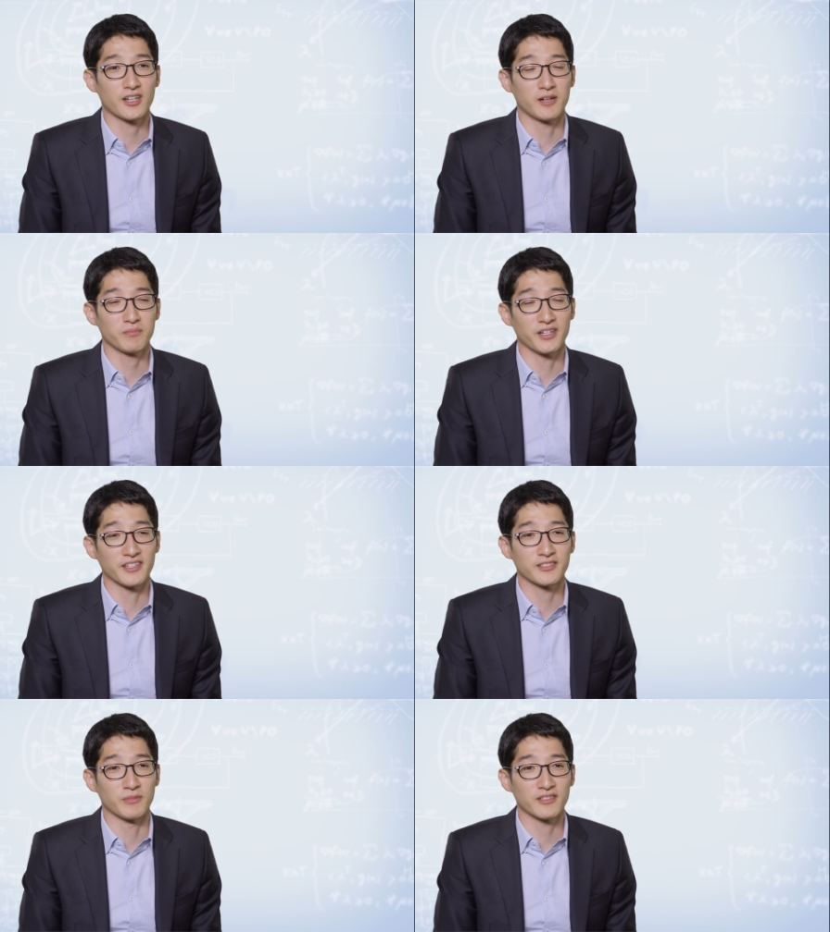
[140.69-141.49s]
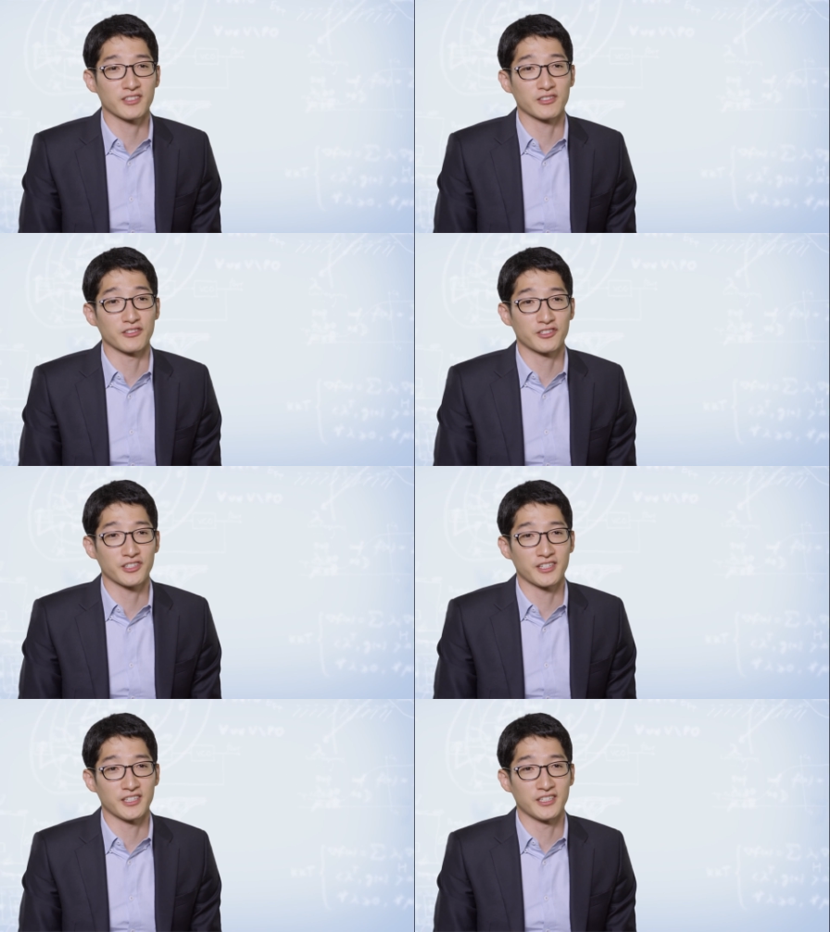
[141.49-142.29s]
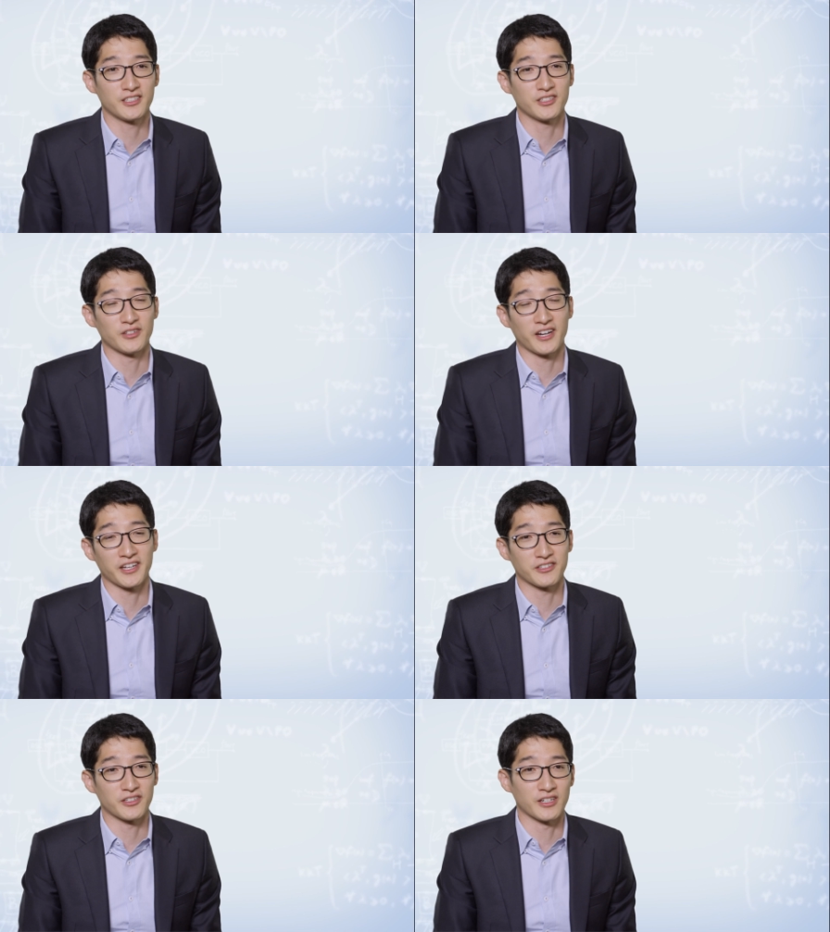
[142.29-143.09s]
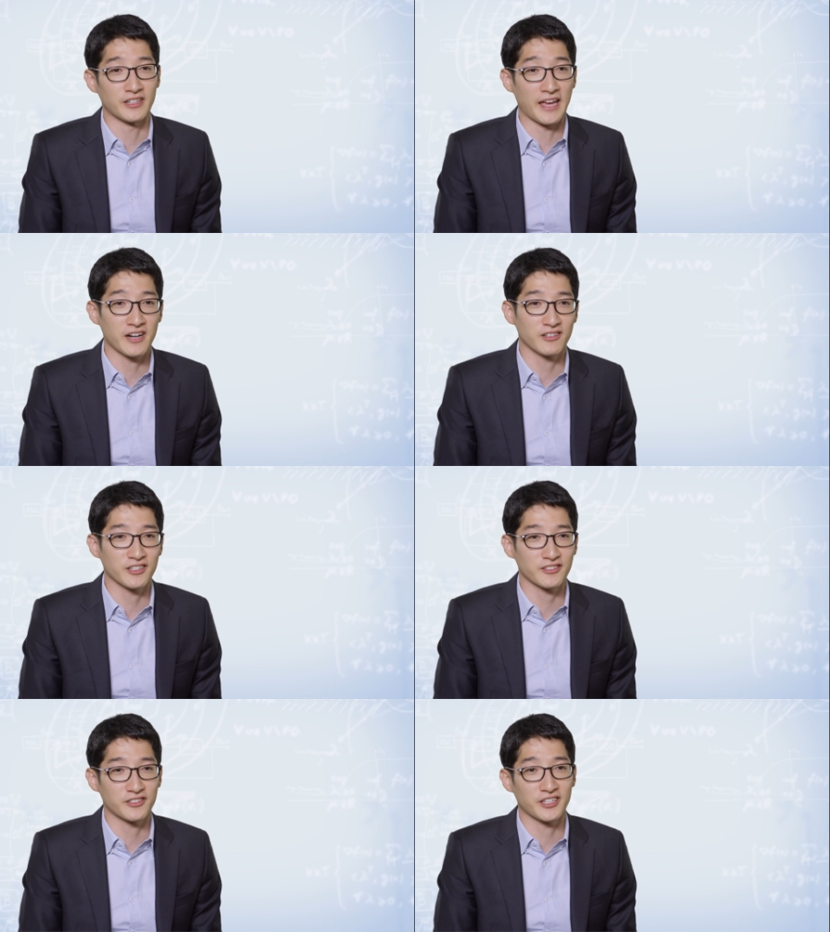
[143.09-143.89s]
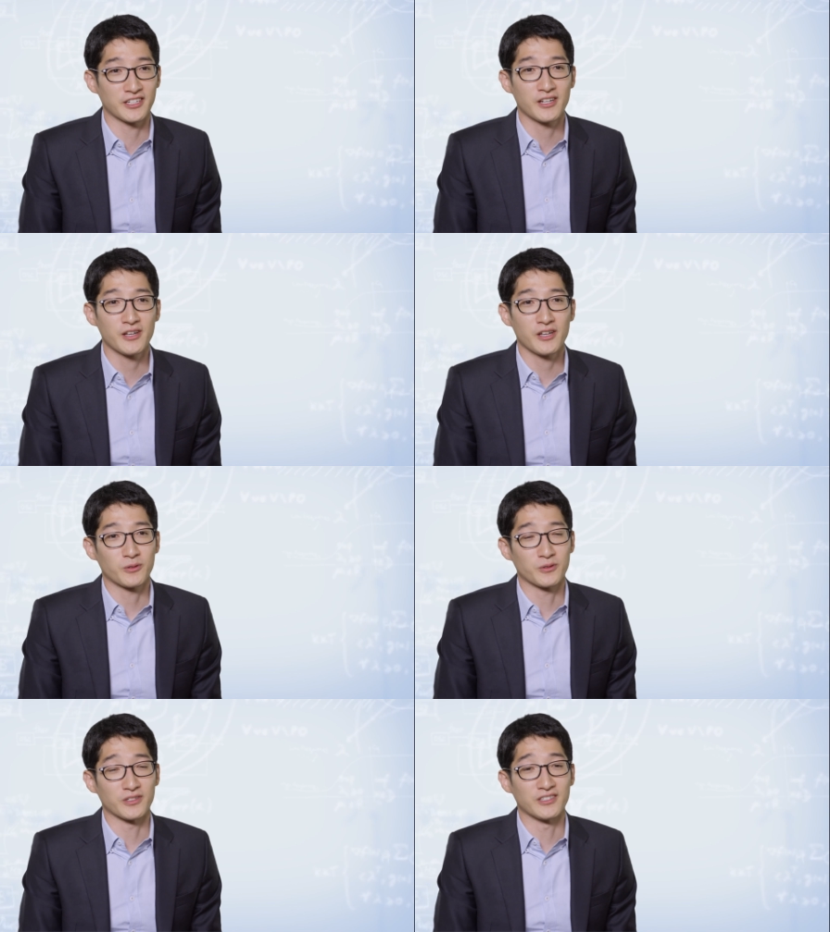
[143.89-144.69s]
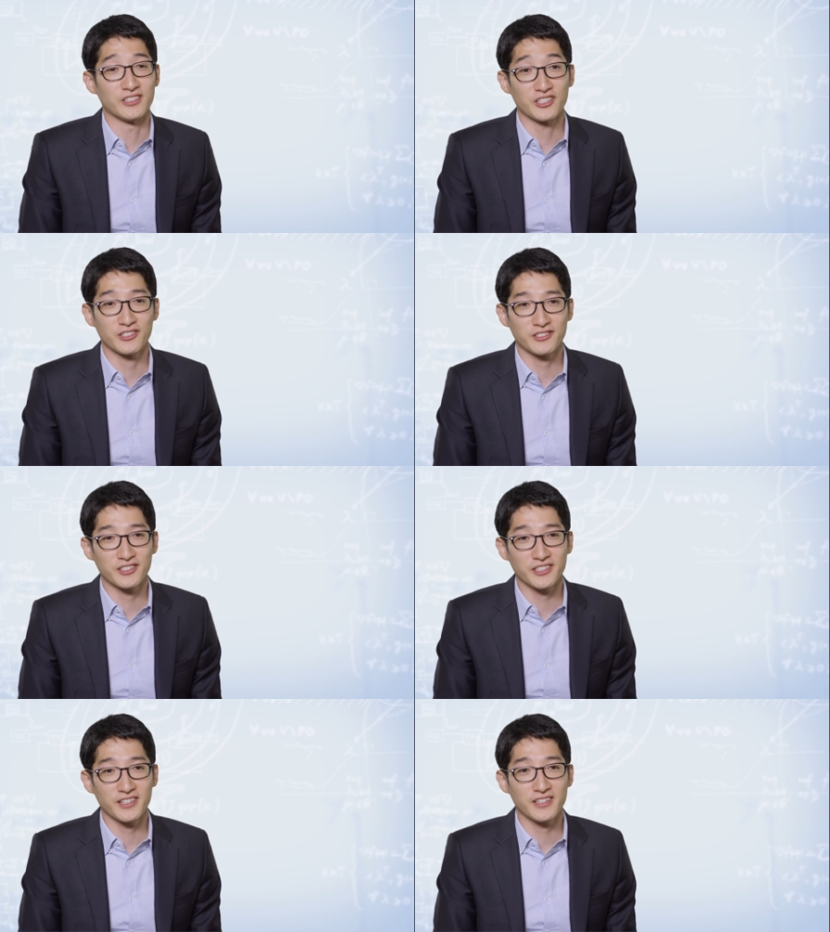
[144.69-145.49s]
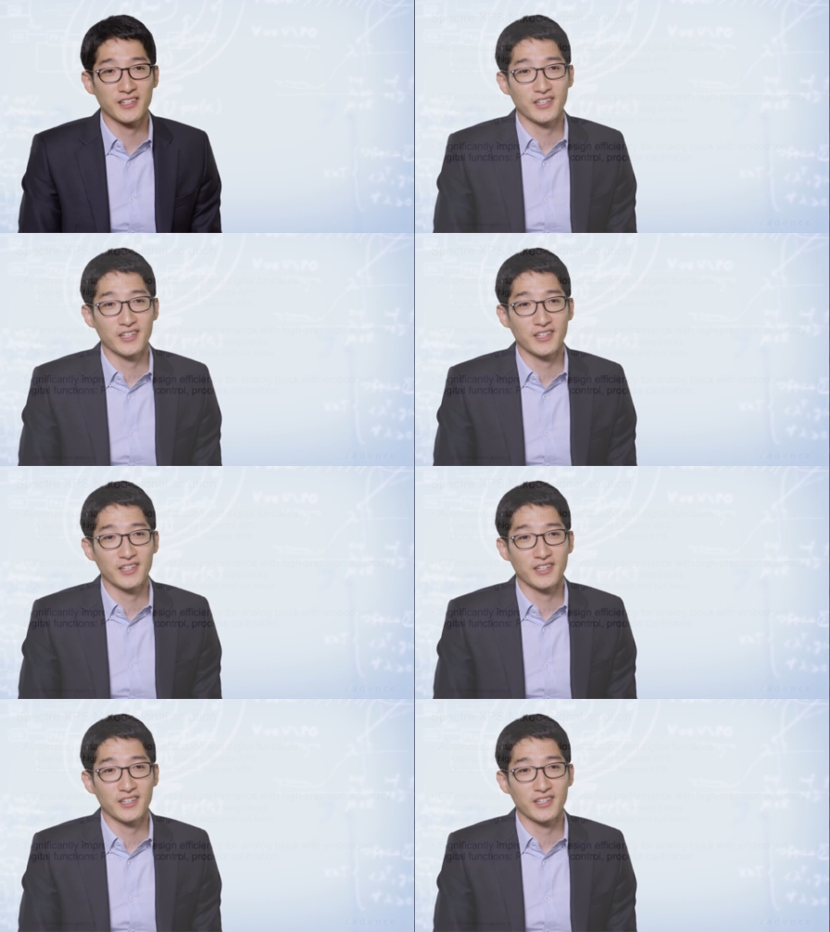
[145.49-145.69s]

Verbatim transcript: complex mixed signal circuit into either an analog circuit or digital circuit.